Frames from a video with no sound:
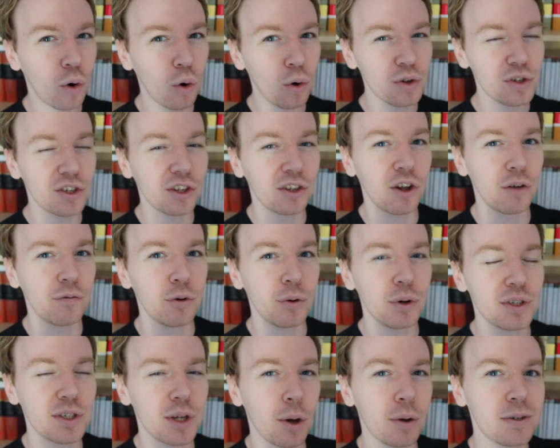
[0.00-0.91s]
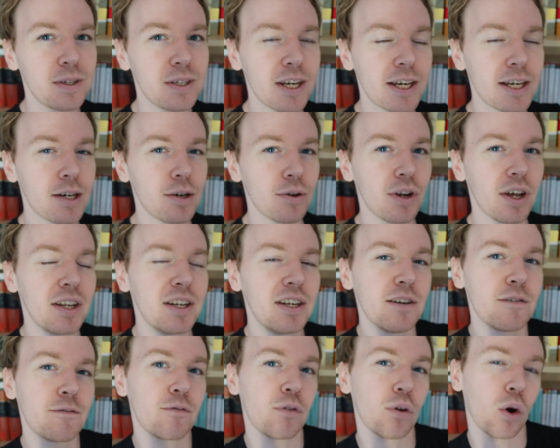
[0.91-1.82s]
course the novel is going to take on a
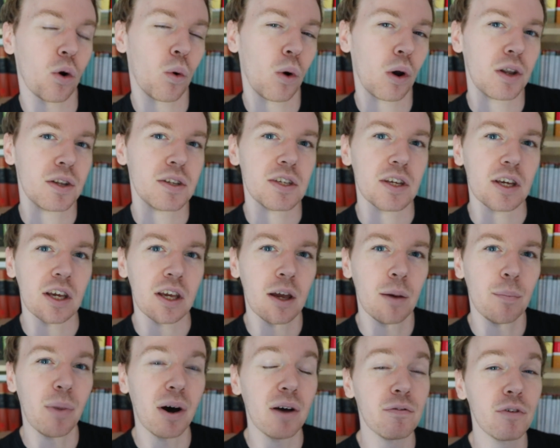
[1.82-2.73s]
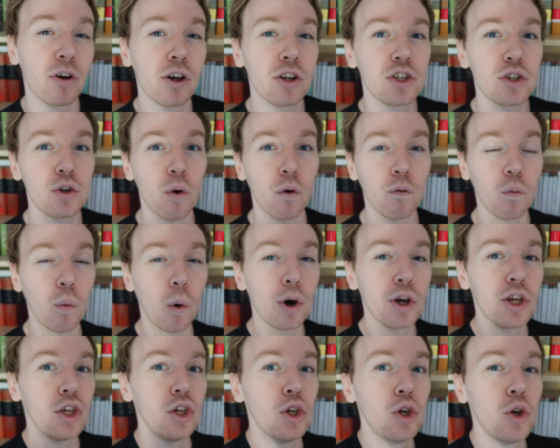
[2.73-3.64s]
different quality by virtue of
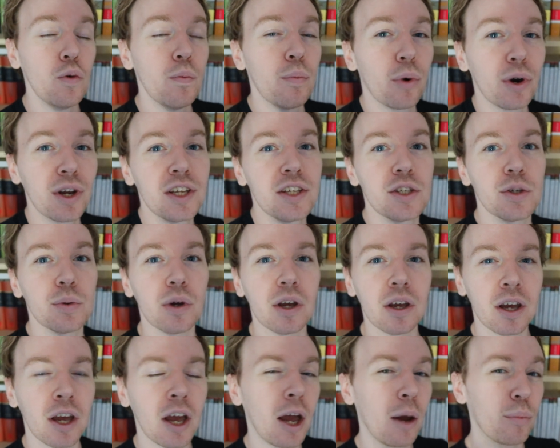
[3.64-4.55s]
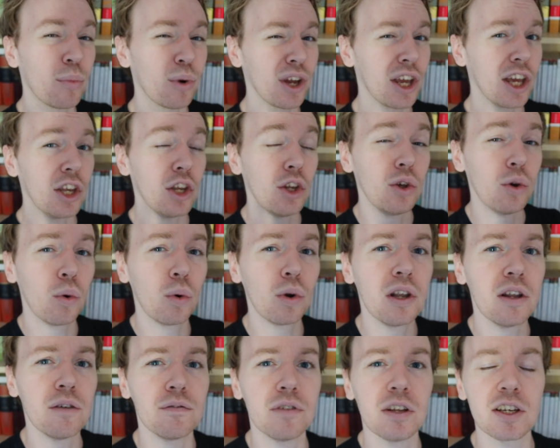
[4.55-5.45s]
what you bring to it, bringing your
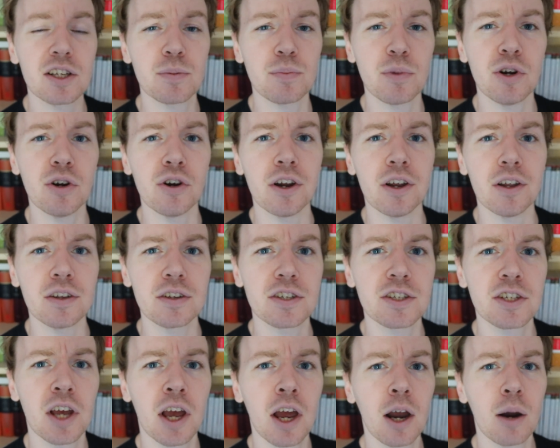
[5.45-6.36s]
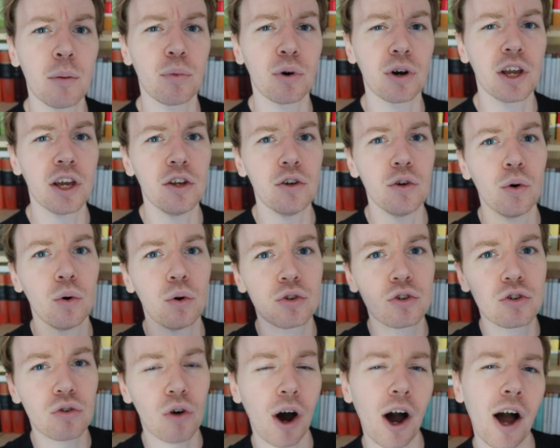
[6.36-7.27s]
lived experience, bringing your
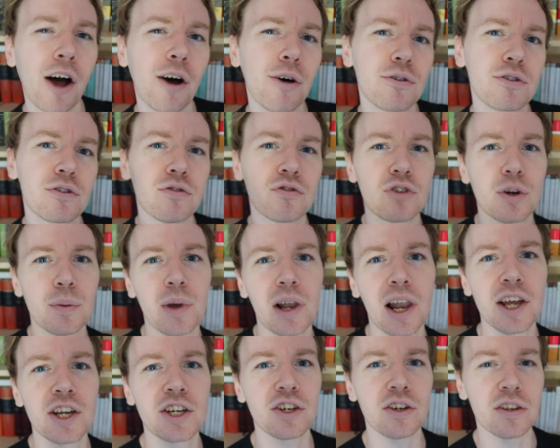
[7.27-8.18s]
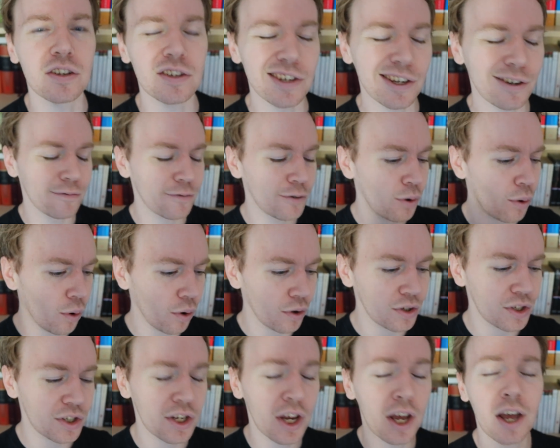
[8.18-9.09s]
trials and tribulations. And of
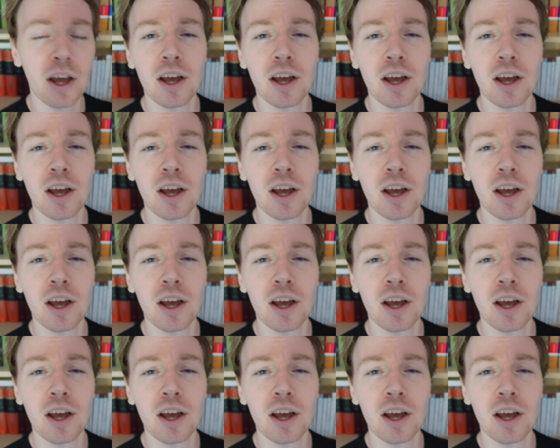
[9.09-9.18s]
course,